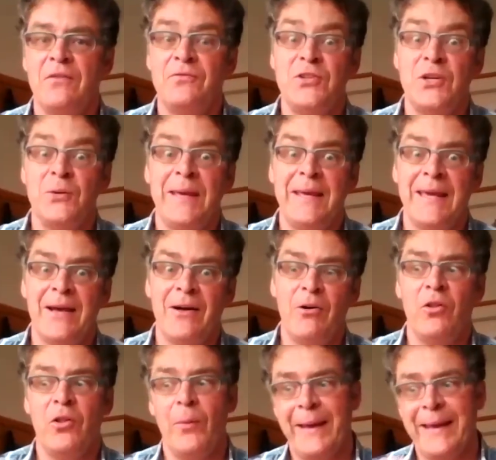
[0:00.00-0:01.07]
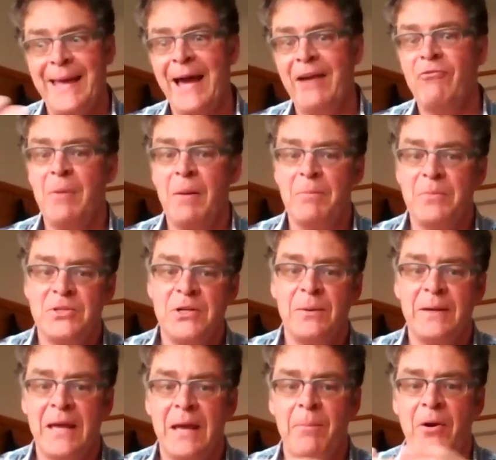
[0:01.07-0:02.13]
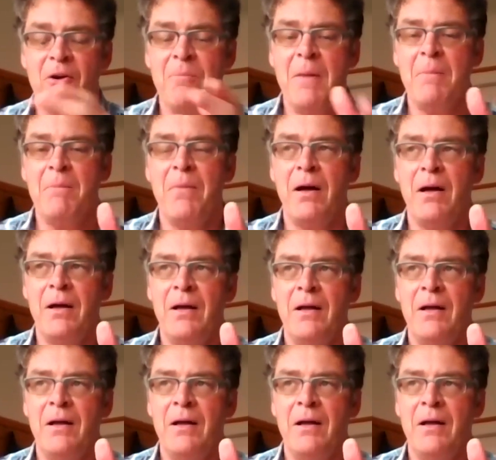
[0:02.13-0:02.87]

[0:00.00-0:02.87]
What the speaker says: doing it, although I can remember doing it, but I remember